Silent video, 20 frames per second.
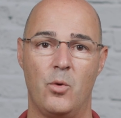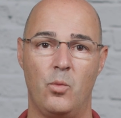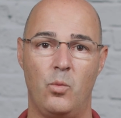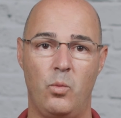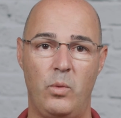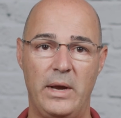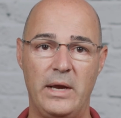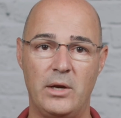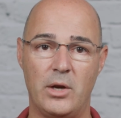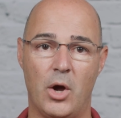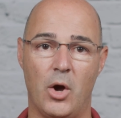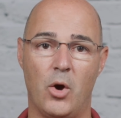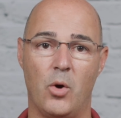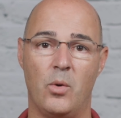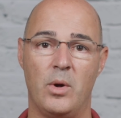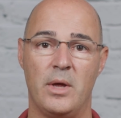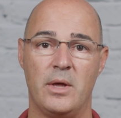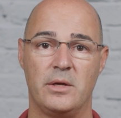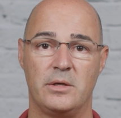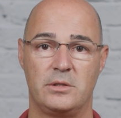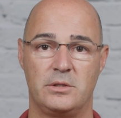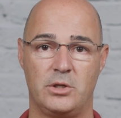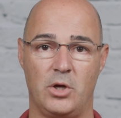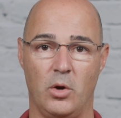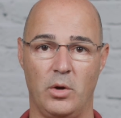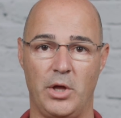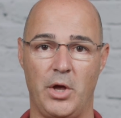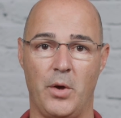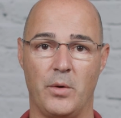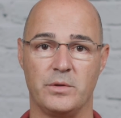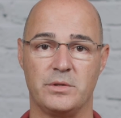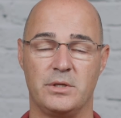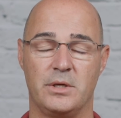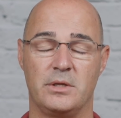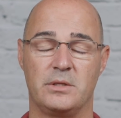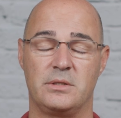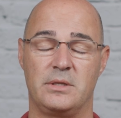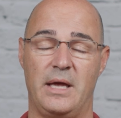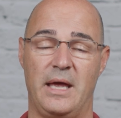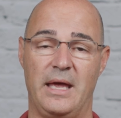We know
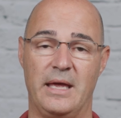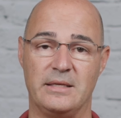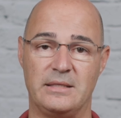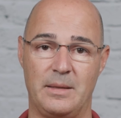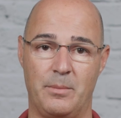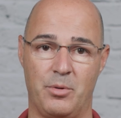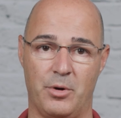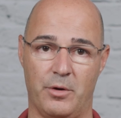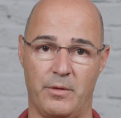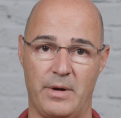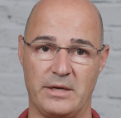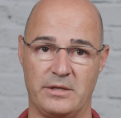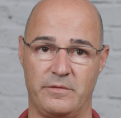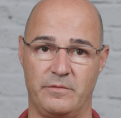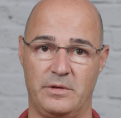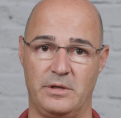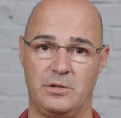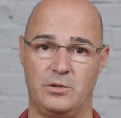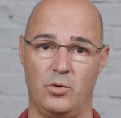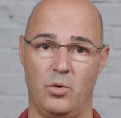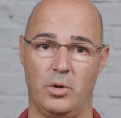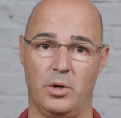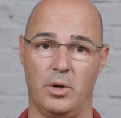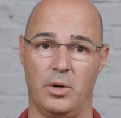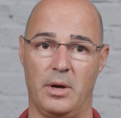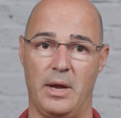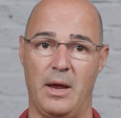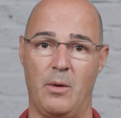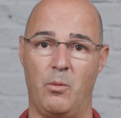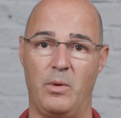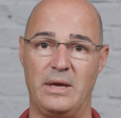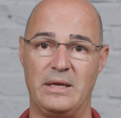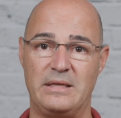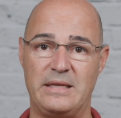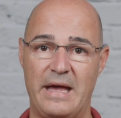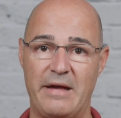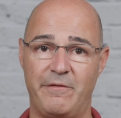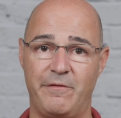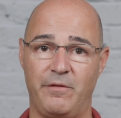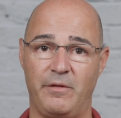scoliosis is a progressive disorder, and we
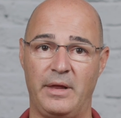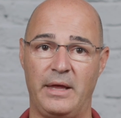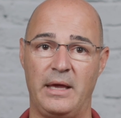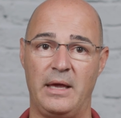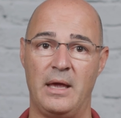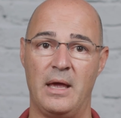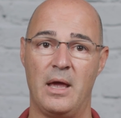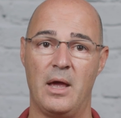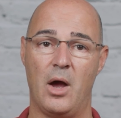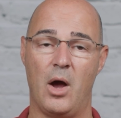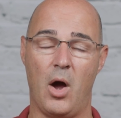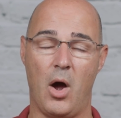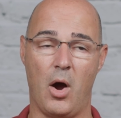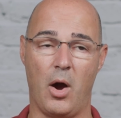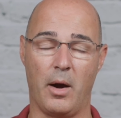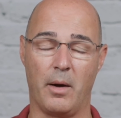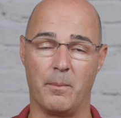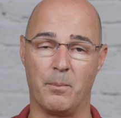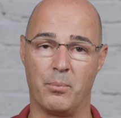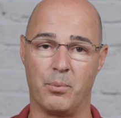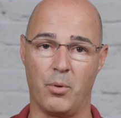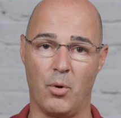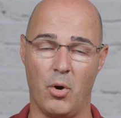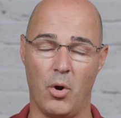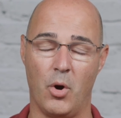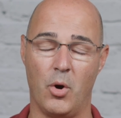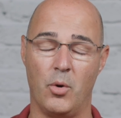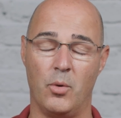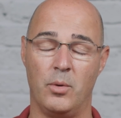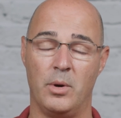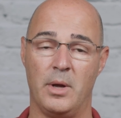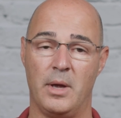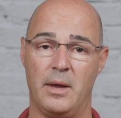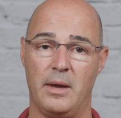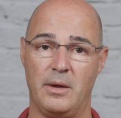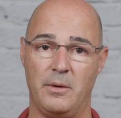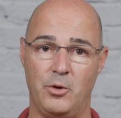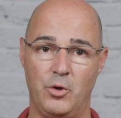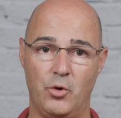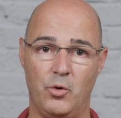definitely are pro
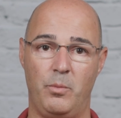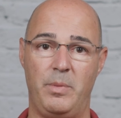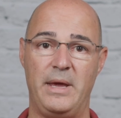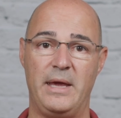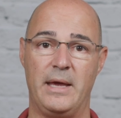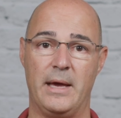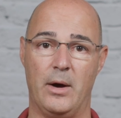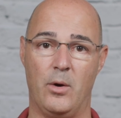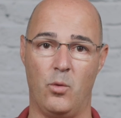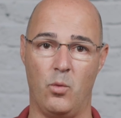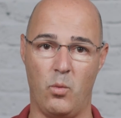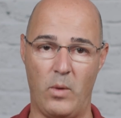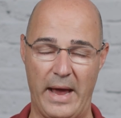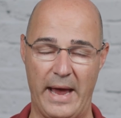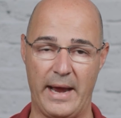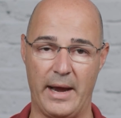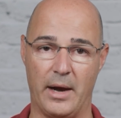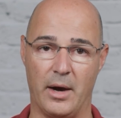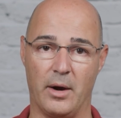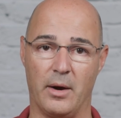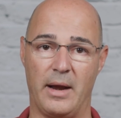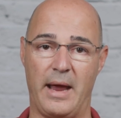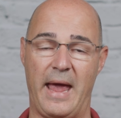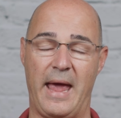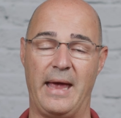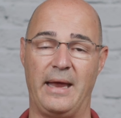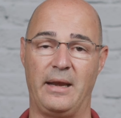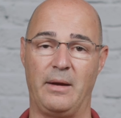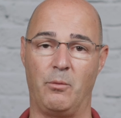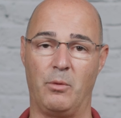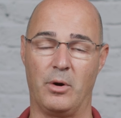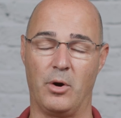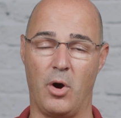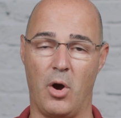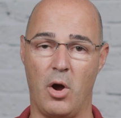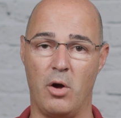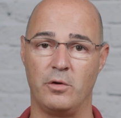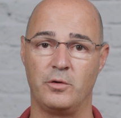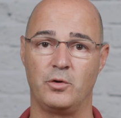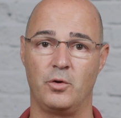you being aware, and we're
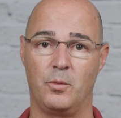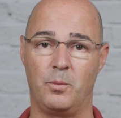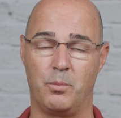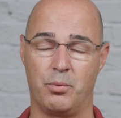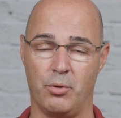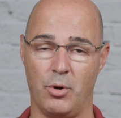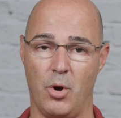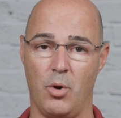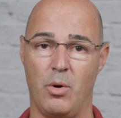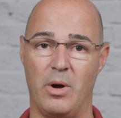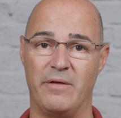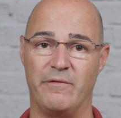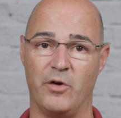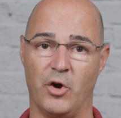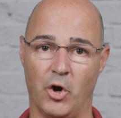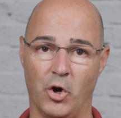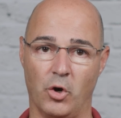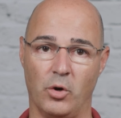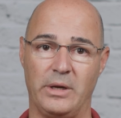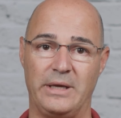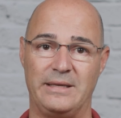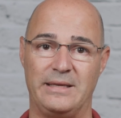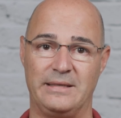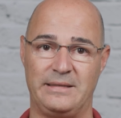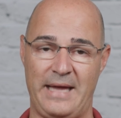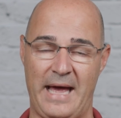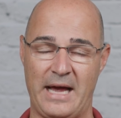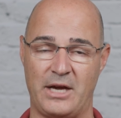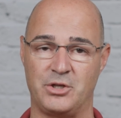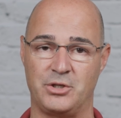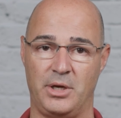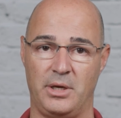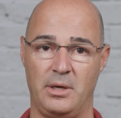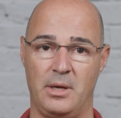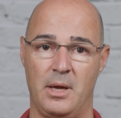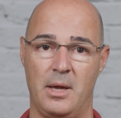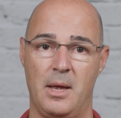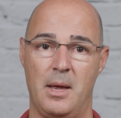also pro of early detection.